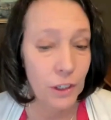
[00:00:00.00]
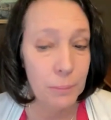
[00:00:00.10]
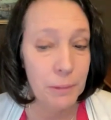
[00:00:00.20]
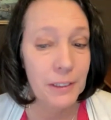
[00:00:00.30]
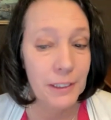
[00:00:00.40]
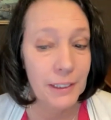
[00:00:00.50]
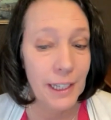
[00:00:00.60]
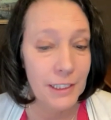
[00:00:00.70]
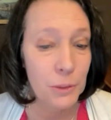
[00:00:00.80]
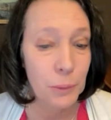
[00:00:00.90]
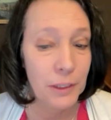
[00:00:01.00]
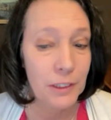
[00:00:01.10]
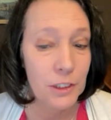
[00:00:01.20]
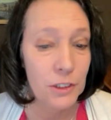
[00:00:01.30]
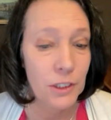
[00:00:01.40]
therapy. And then that's when
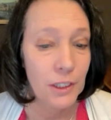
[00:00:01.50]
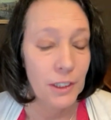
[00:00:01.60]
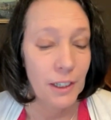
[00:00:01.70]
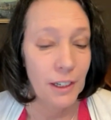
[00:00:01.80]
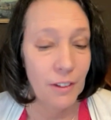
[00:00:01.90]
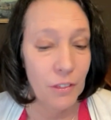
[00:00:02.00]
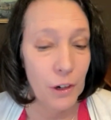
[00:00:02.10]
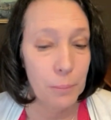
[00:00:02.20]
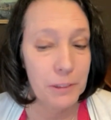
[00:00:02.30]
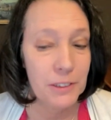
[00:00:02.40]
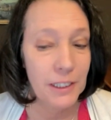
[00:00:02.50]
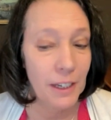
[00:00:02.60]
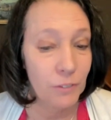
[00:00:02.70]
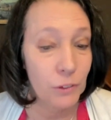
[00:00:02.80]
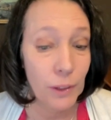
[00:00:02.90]
this therapist said,
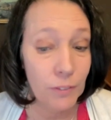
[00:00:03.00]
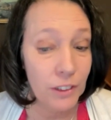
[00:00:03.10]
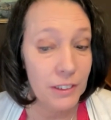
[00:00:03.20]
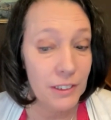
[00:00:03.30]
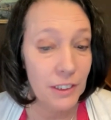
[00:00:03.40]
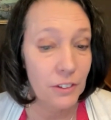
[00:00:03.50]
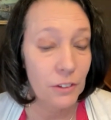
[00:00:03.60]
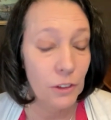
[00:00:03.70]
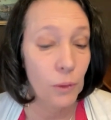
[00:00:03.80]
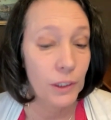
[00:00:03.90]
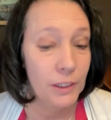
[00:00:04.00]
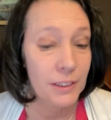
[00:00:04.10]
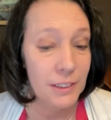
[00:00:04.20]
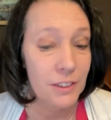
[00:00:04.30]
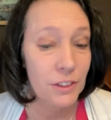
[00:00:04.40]
have you ever considered going
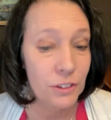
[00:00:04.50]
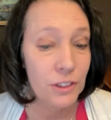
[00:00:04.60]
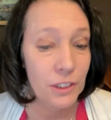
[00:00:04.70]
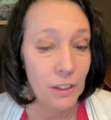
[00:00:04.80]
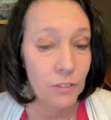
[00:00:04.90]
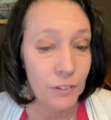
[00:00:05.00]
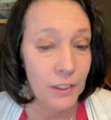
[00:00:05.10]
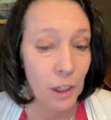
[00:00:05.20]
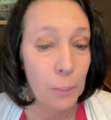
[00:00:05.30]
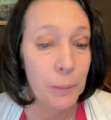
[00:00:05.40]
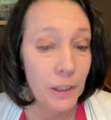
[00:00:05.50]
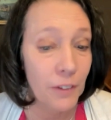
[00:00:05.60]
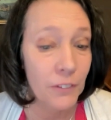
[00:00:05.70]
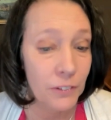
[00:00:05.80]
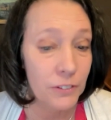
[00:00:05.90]
into this yourself and helping
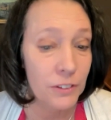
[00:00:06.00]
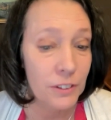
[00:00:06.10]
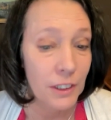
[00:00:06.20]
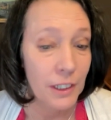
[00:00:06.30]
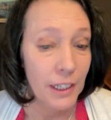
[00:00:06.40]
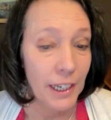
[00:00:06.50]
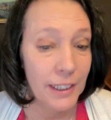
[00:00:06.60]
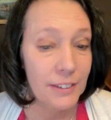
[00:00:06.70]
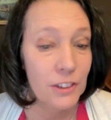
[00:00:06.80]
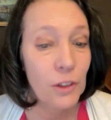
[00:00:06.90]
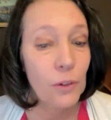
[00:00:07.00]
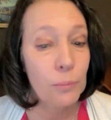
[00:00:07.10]
others? And so